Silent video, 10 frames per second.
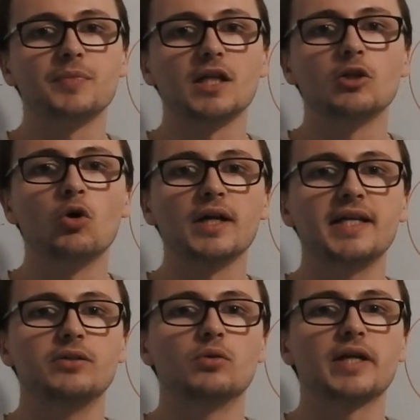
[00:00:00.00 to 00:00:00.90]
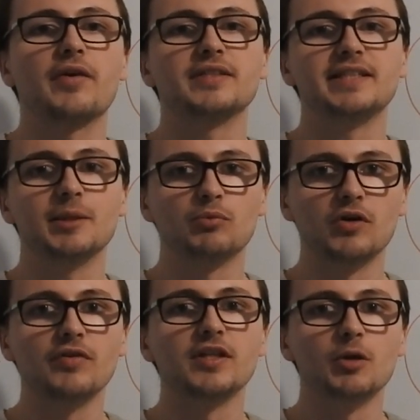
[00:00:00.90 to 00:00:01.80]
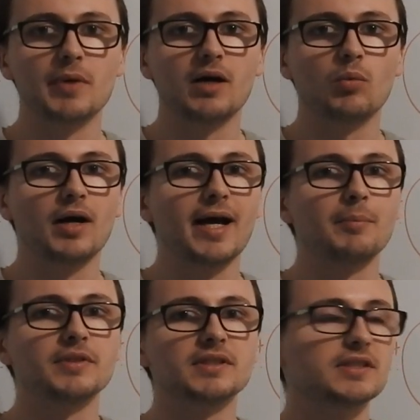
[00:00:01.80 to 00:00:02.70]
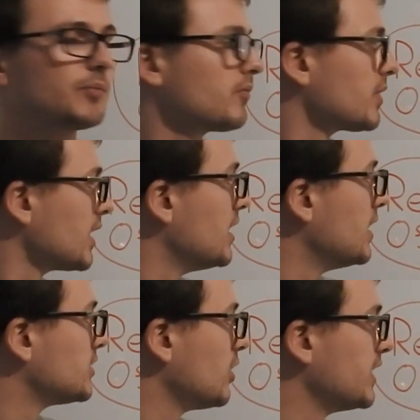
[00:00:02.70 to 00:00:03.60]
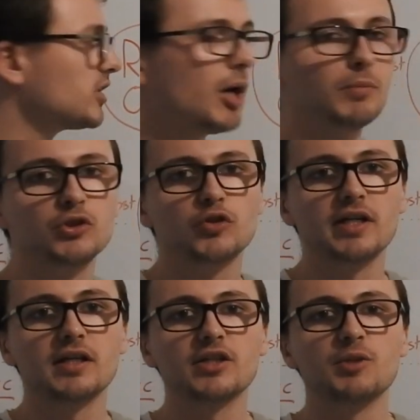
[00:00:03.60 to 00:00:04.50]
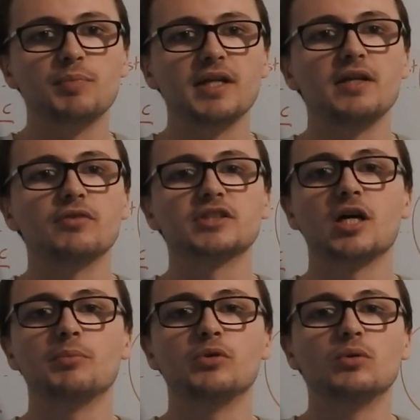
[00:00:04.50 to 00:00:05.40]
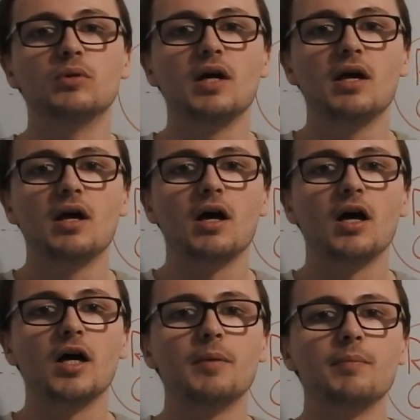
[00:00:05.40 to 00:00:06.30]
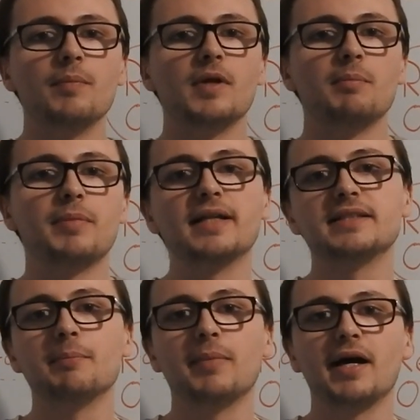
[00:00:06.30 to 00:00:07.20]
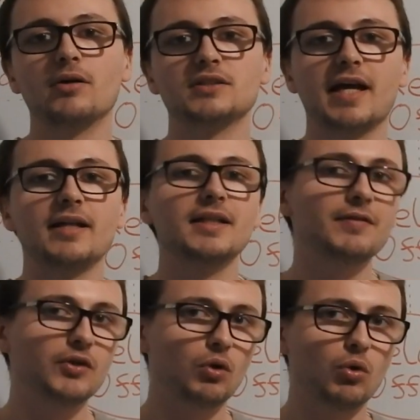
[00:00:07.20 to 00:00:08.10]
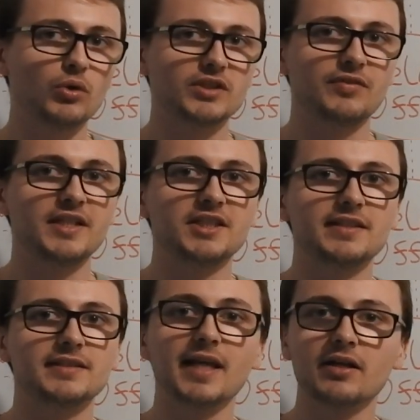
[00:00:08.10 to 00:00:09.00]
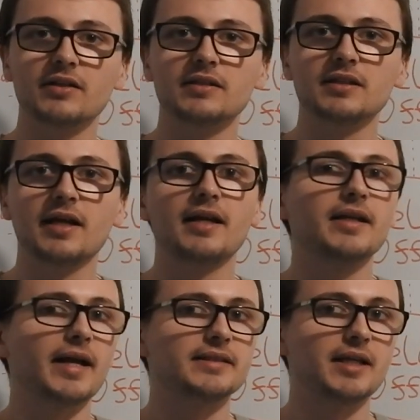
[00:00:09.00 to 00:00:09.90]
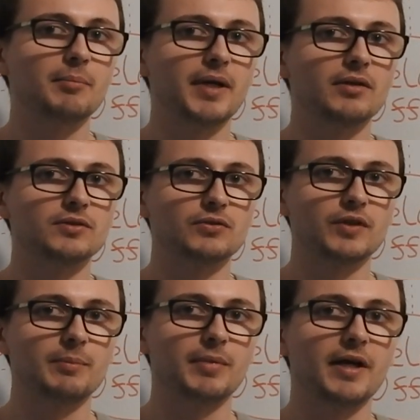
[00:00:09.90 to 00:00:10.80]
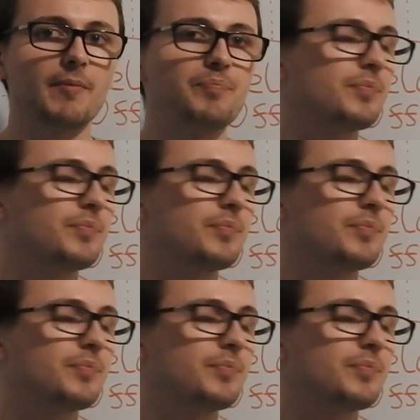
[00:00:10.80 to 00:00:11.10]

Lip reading: lock in or guarantee a profit no matter what happens. So an example trigger could be, for example, bet £10 and if your horse finishes second, get a £10 free bet.